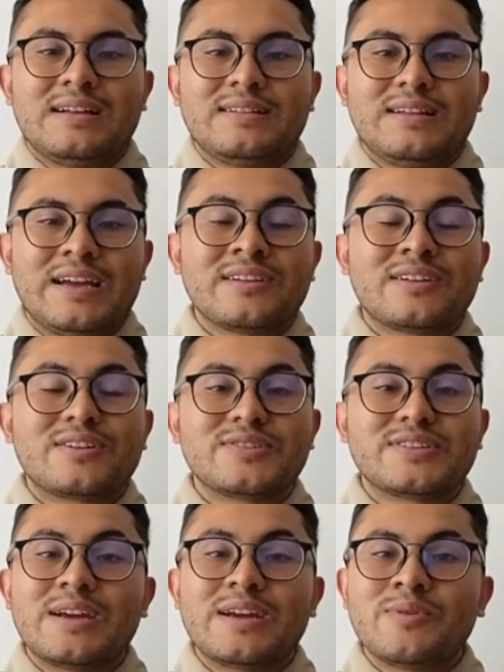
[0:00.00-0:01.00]
I
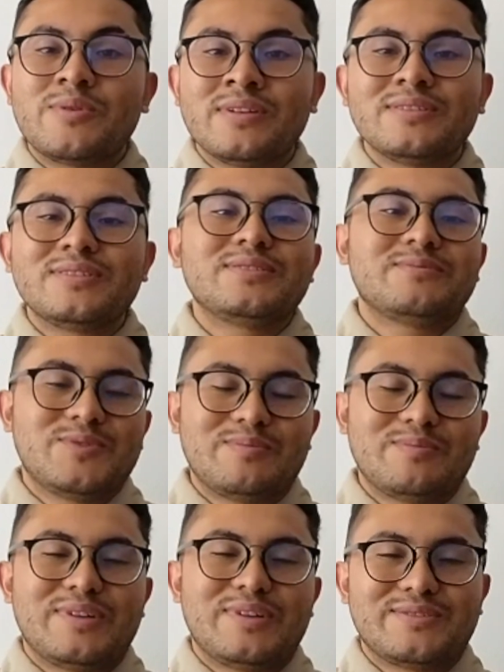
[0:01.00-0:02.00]
encourage everyone to
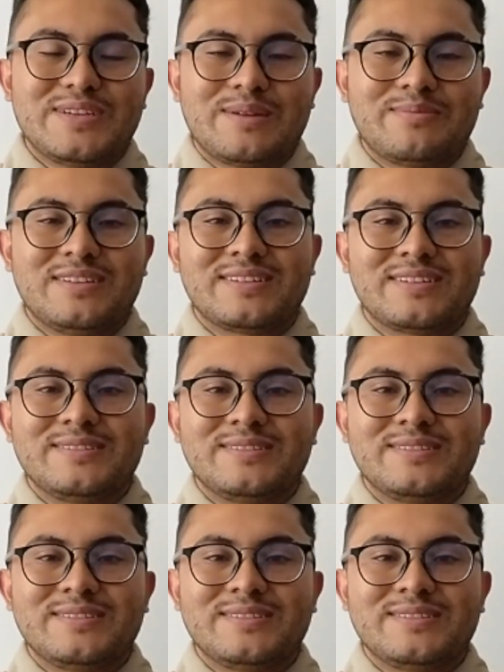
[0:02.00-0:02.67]
apply to JobDuck.